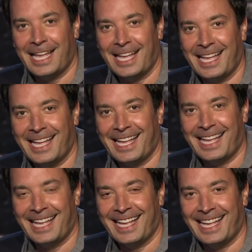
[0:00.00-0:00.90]

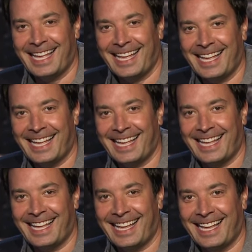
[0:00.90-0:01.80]

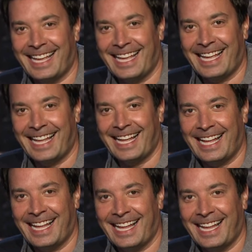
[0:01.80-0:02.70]

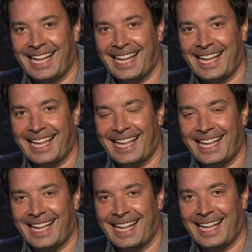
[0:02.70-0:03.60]

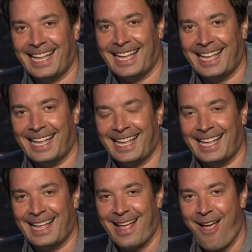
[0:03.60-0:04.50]

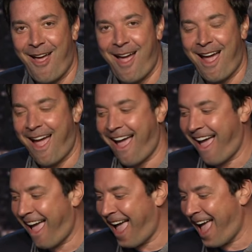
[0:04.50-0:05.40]

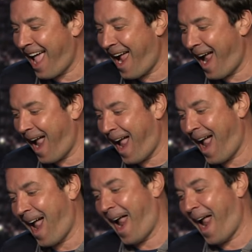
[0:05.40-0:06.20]
Nobody speaks.